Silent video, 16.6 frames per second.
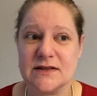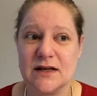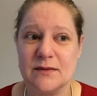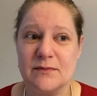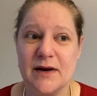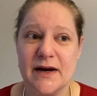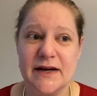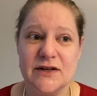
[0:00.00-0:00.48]
I
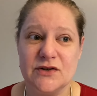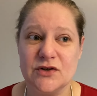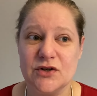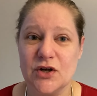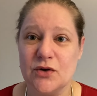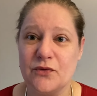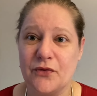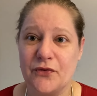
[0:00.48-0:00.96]
might
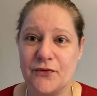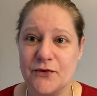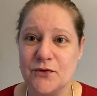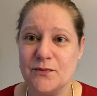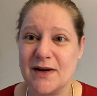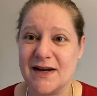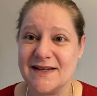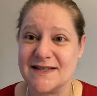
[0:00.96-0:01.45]
go
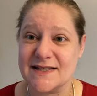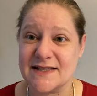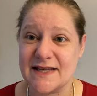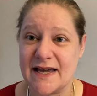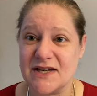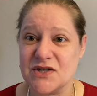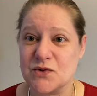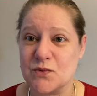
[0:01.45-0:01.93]
through my
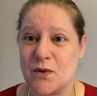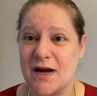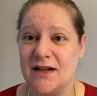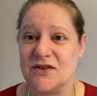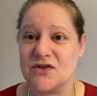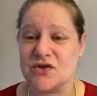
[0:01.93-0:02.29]
stash while